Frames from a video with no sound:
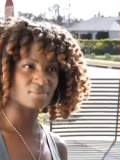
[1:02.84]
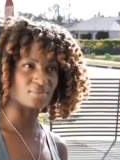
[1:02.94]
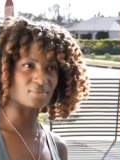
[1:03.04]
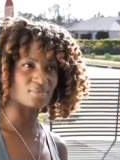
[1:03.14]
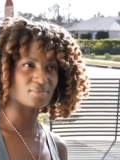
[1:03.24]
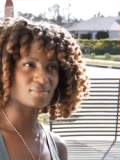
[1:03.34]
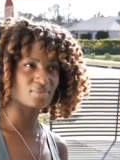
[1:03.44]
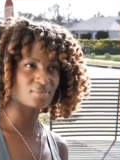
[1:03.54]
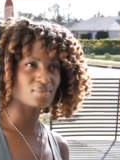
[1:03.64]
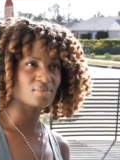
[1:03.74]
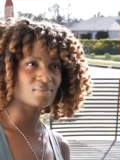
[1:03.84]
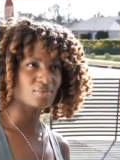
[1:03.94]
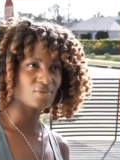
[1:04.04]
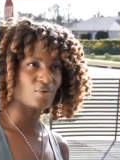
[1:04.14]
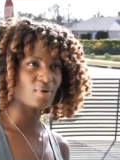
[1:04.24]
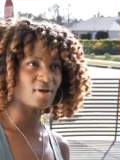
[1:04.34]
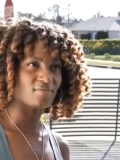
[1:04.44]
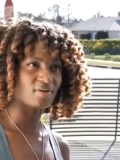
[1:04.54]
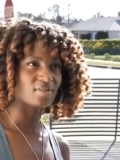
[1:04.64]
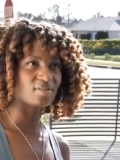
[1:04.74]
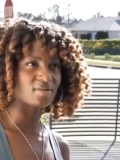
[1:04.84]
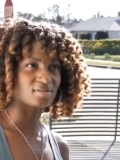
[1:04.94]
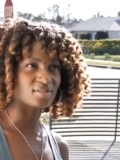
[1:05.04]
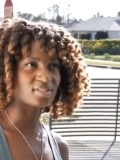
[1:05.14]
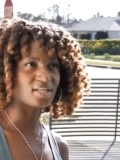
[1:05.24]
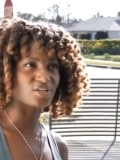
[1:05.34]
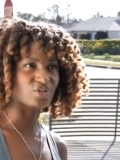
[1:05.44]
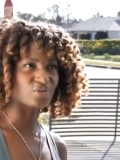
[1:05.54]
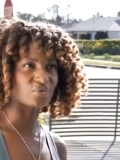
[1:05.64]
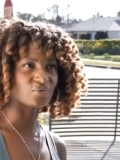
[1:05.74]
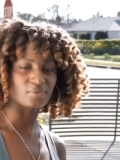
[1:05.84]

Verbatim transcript: Hmm. You have other things to tend to.